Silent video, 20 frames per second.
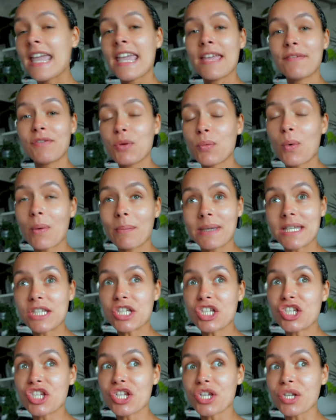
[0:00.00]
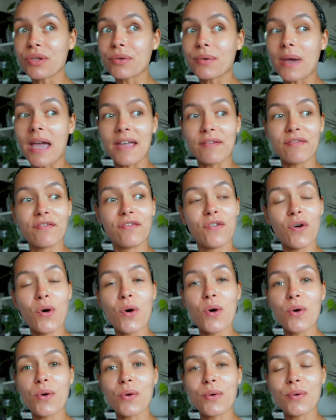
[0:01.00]
if you want me to do a
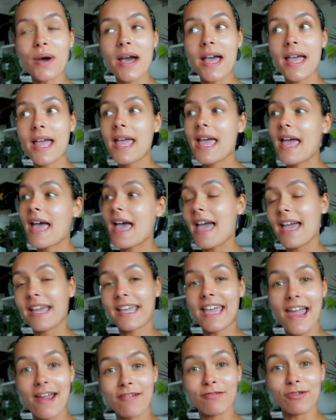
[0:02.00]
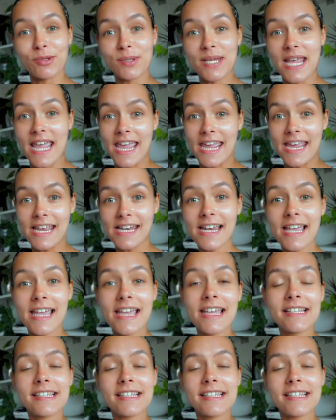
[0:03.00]
full hair care routine,